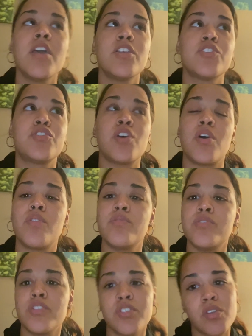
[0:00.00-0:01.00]
So you
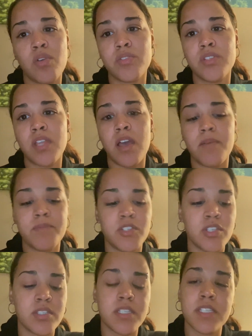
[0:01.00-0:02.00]
just go to them
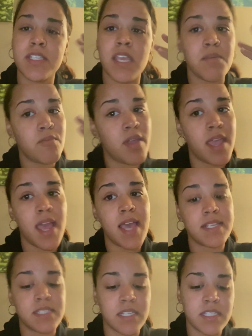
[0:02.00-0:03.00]
just the same way
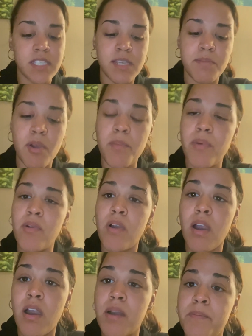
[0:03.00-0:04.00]
as the T-Mobile
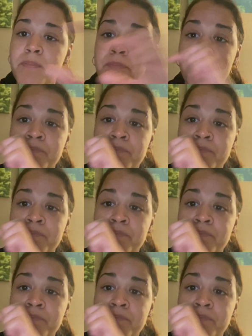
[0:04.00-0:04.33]
um,